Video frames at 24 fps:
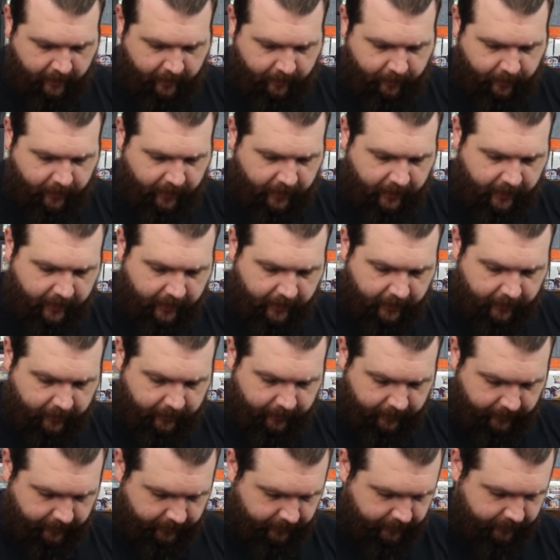But
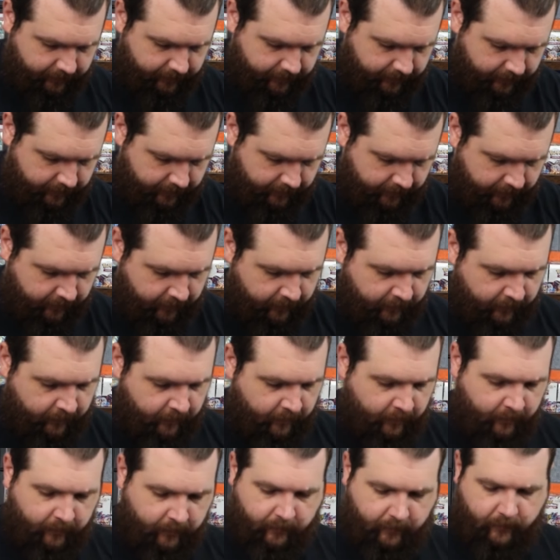
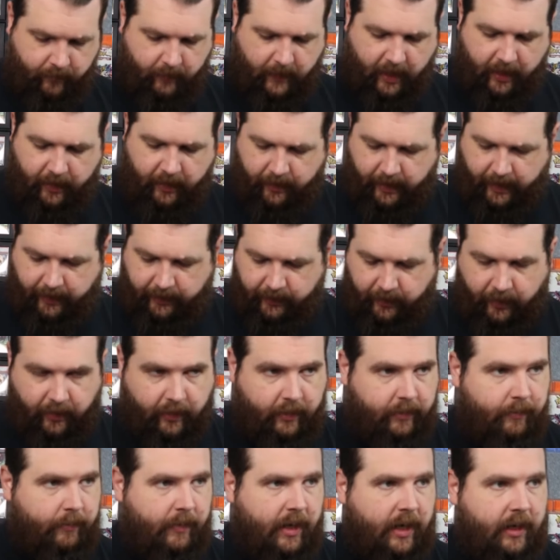yeah, that's our
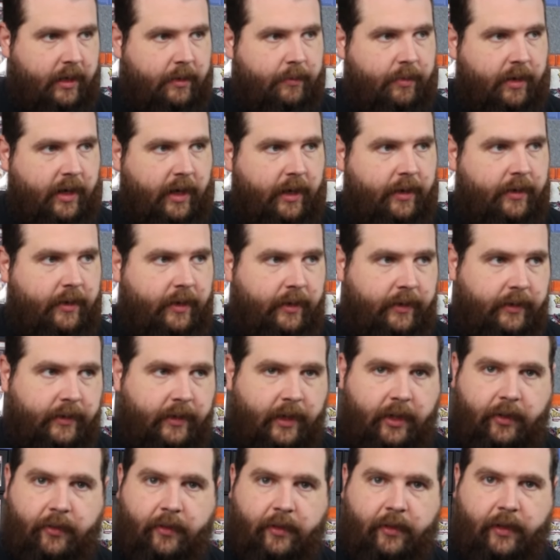Monty Python
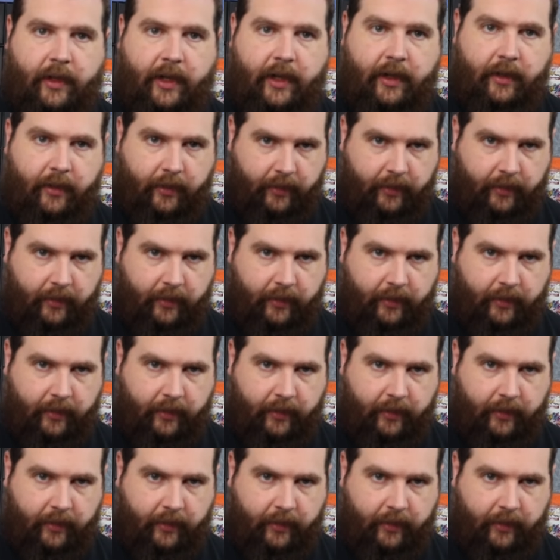Secret Lair.